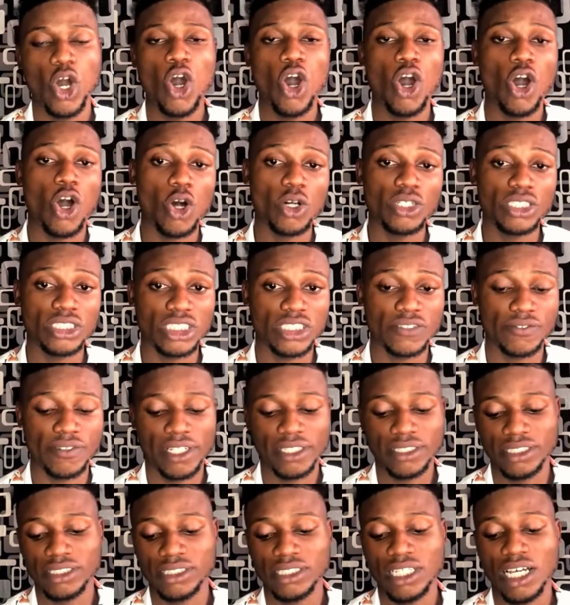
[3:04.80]
All these
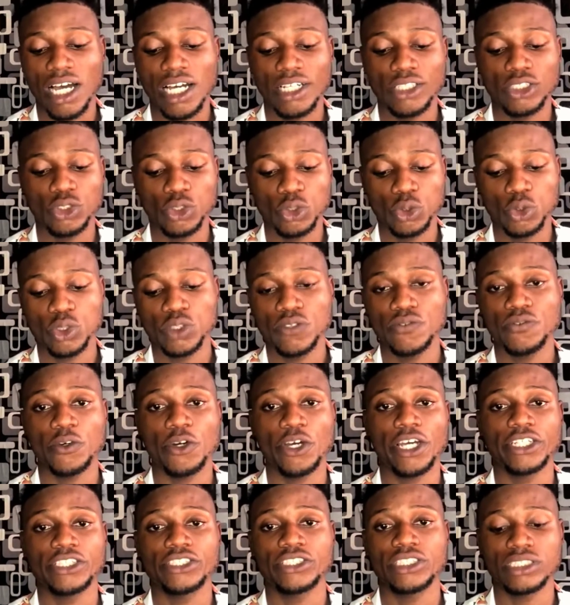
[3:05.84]
devices are used for
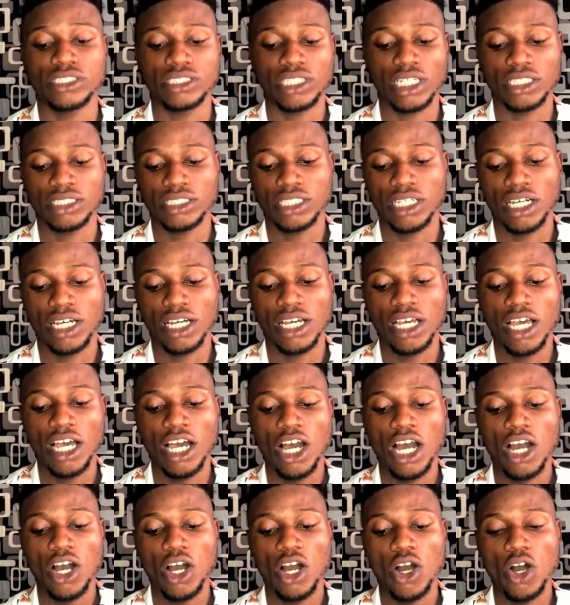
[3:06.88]
entering data
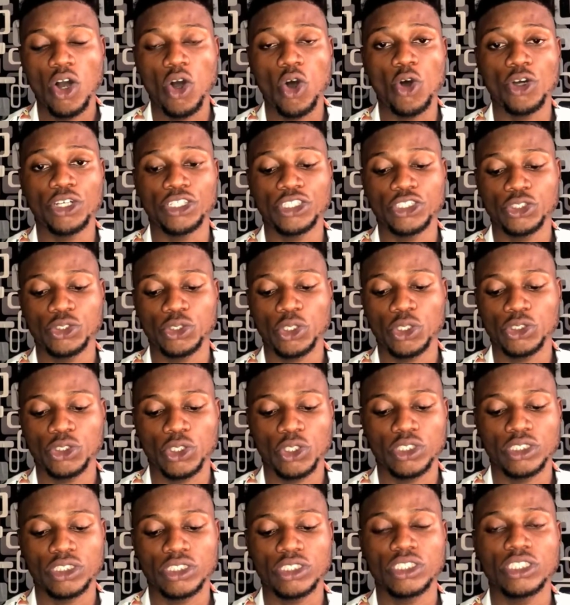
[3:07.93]
or instructions
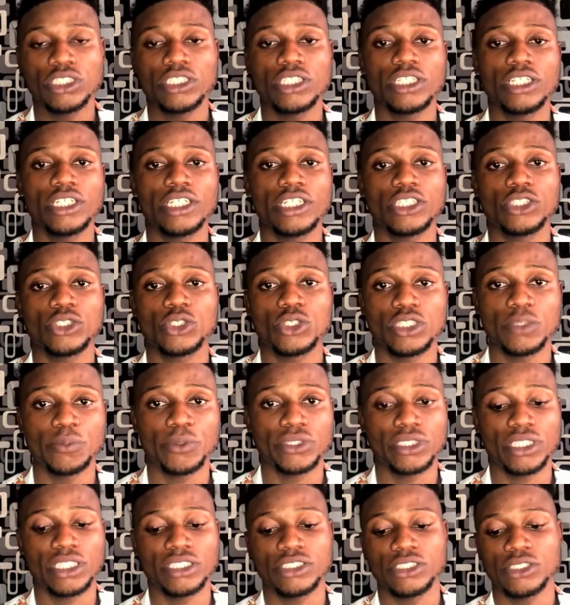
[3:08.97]
into the
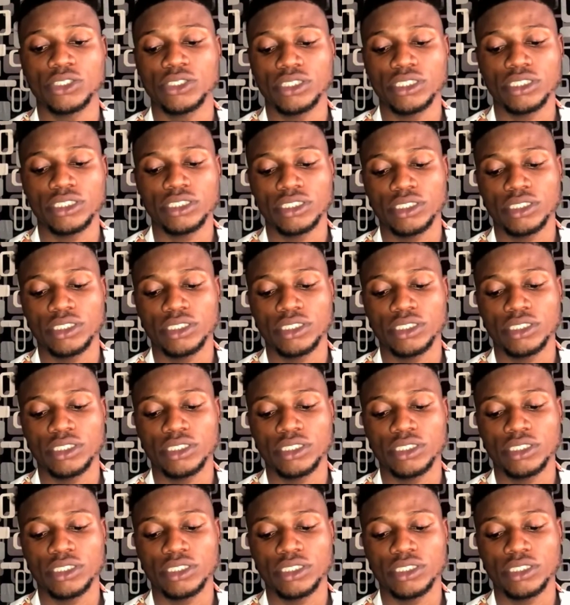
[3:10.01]
processing unit.